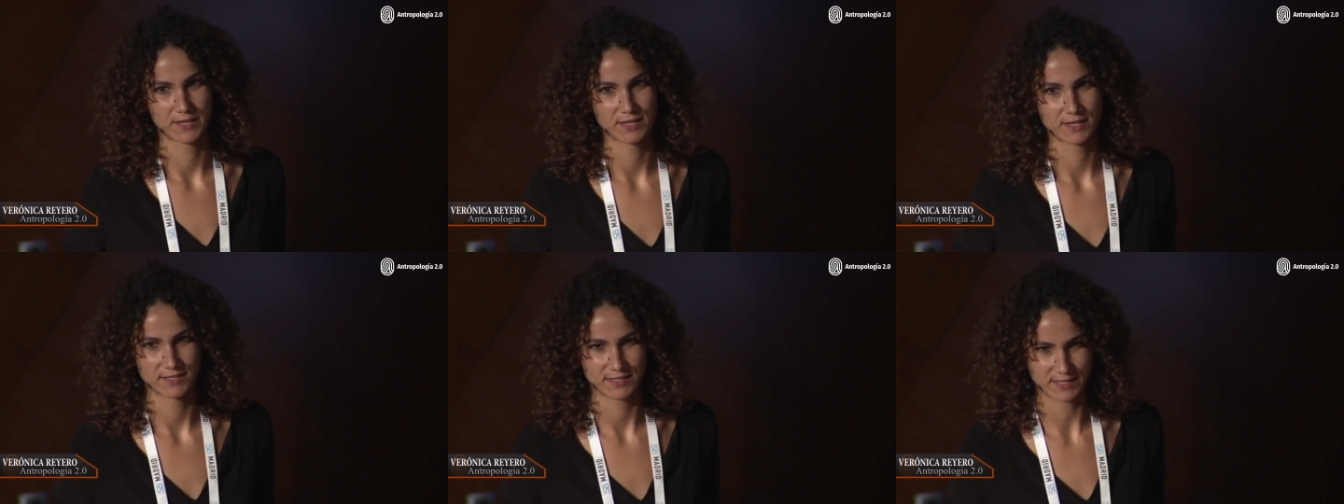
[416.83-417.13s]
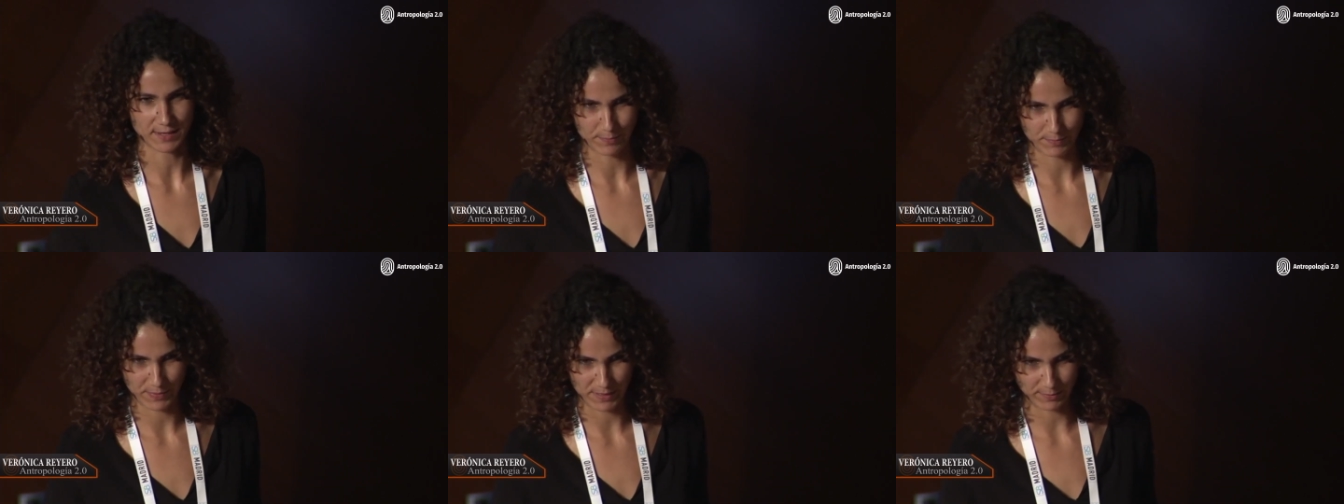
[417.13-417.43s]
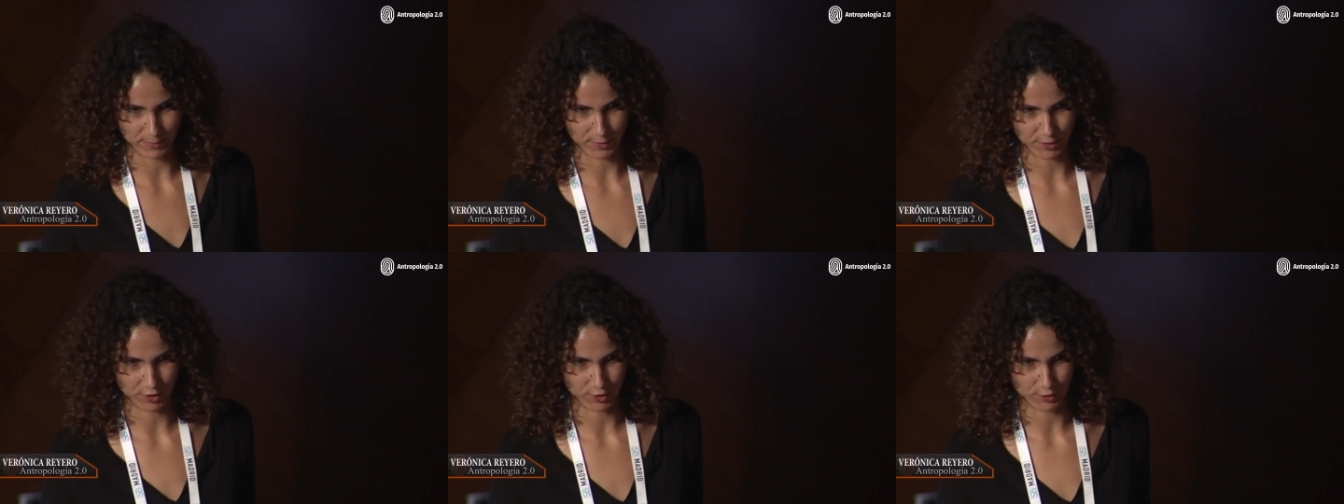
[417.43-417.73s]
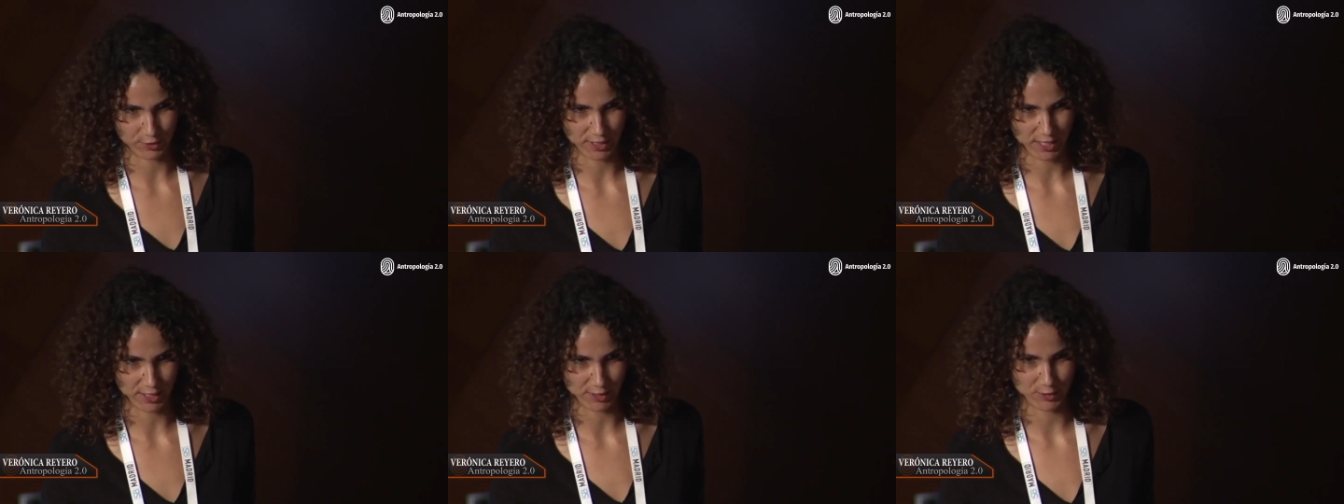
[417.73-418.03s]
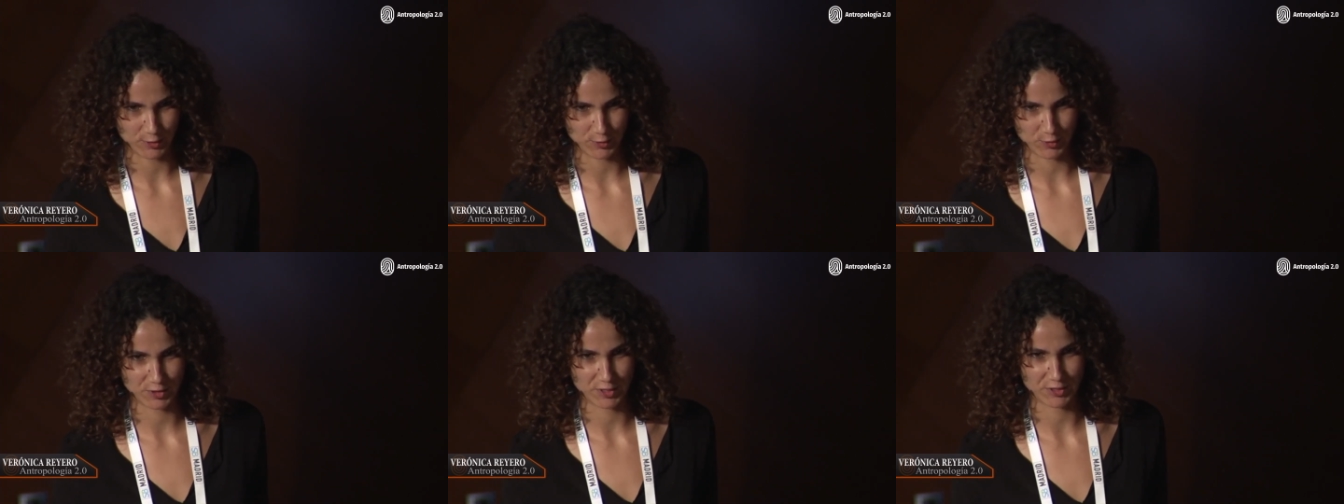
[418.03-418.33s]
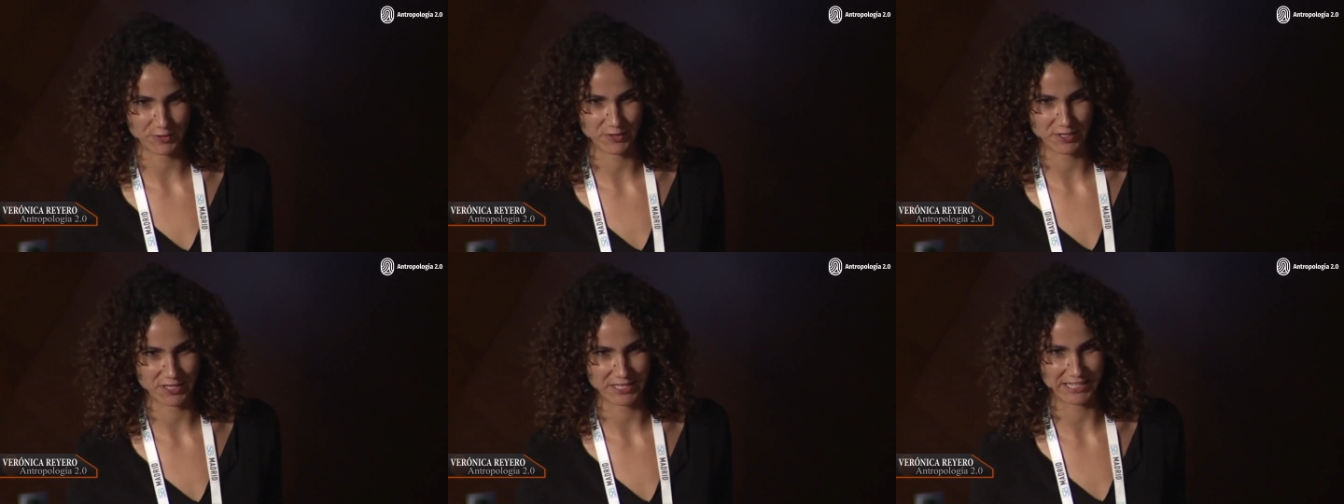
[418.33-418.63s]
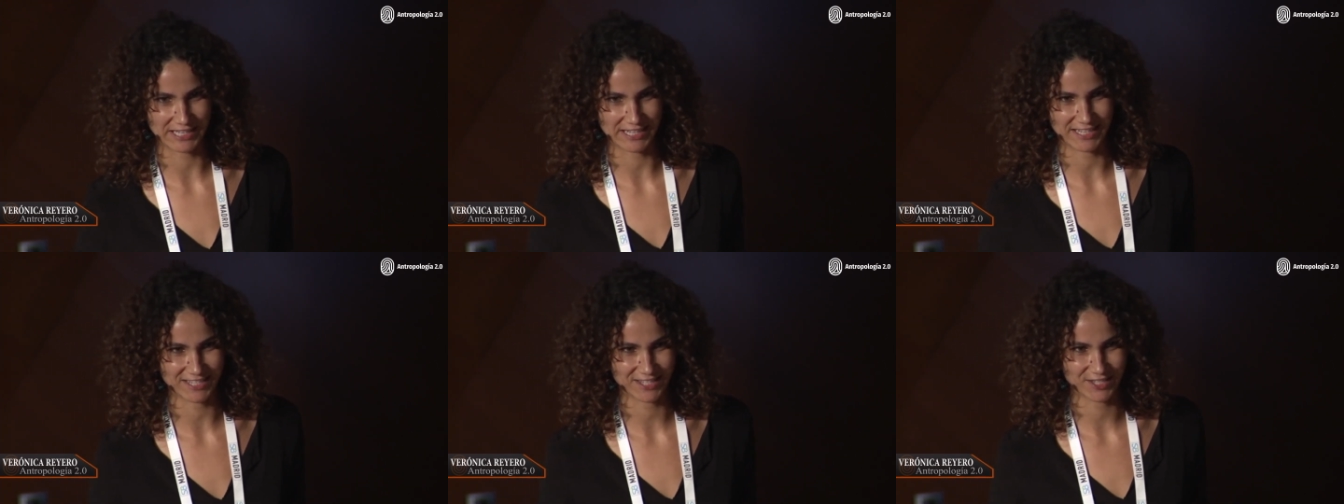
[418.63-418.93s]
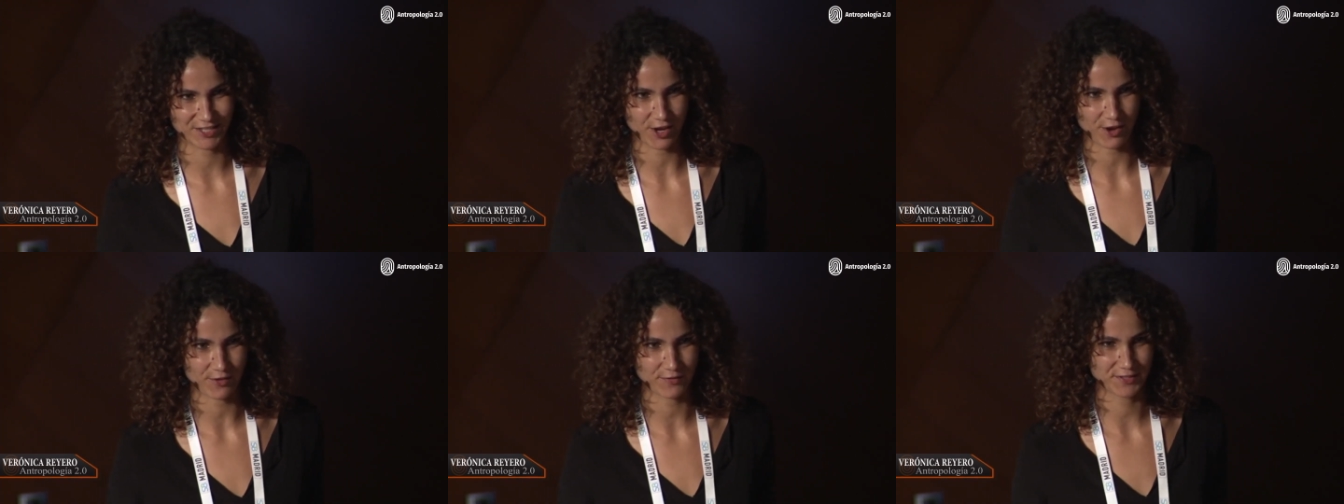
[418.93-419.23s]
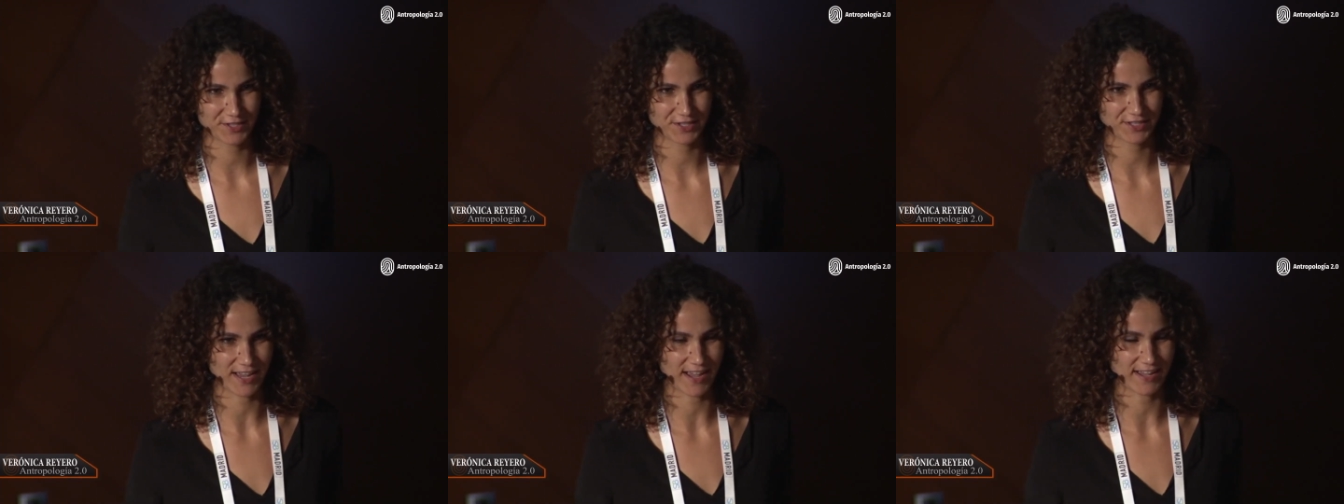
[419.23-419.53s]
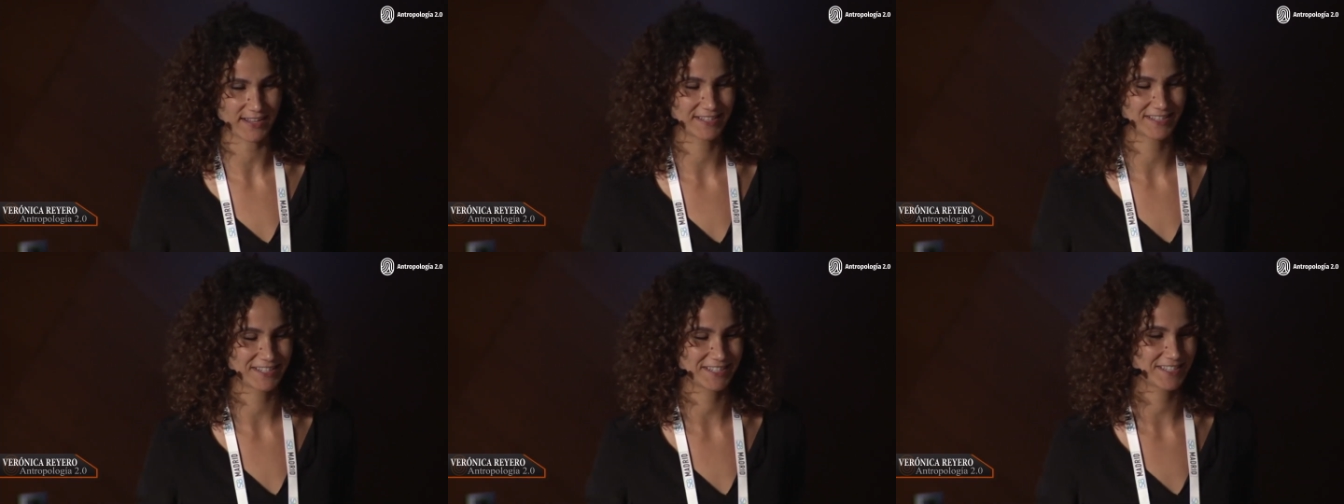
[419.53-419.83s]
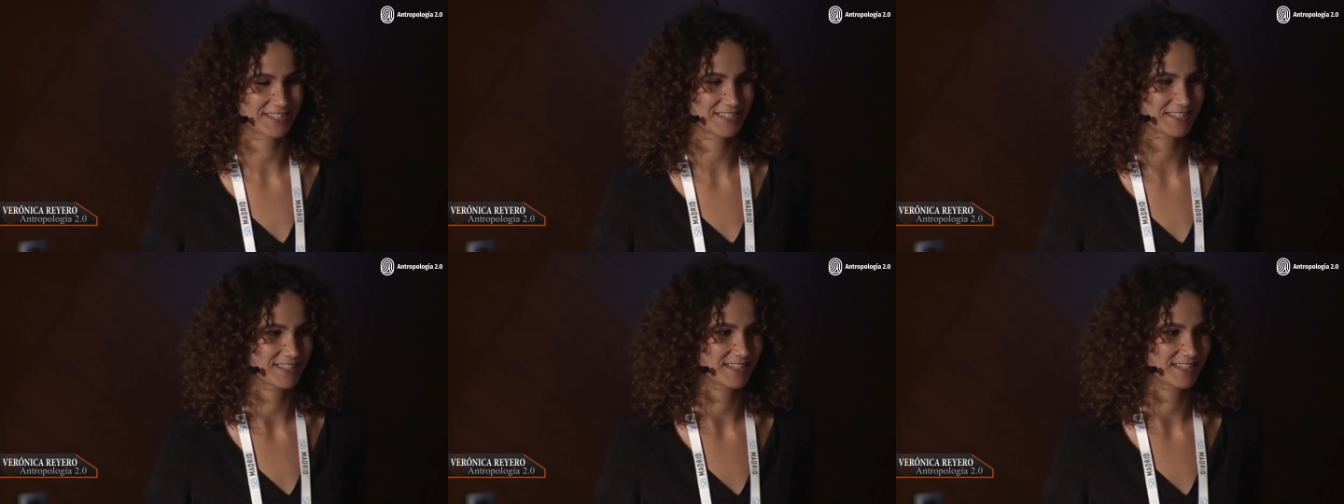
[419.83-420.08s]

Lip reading: Some people don't take too seriously soft scientists